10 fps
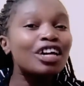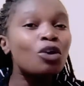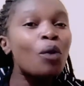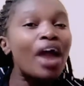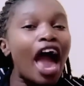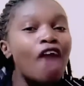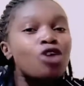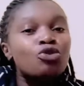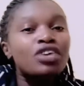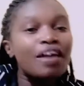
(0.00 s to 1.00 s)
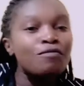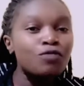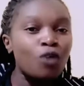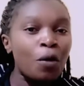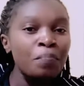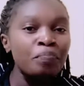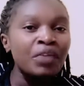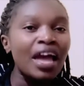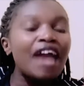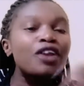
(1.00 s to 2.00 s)
where you came from,
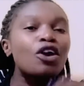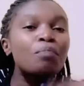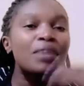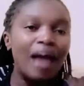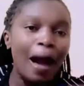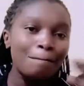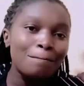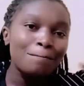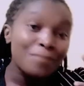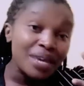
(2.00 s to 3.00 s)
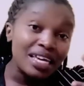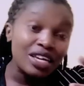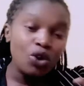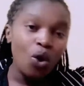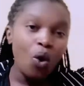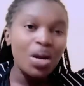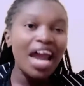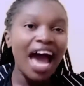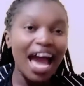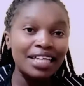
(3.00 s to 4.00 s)
and don't become big in your own
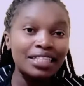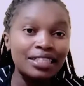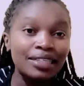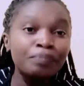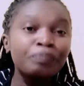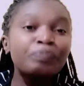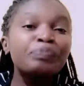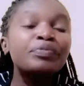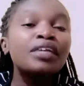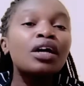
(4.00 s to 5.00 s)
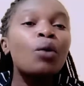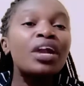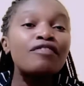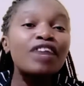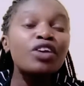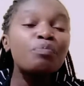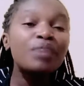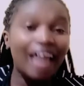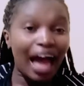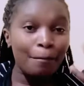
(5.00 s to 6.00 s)
eyes. Whenever you
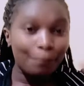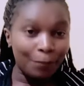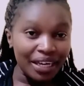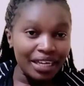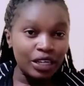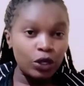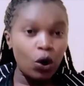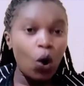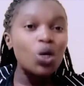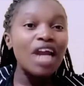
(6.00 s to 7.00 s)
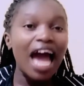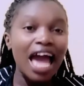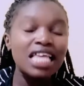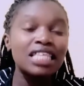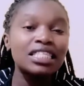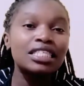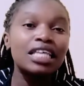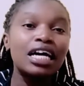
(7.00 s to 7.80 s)
become big in your own eyes,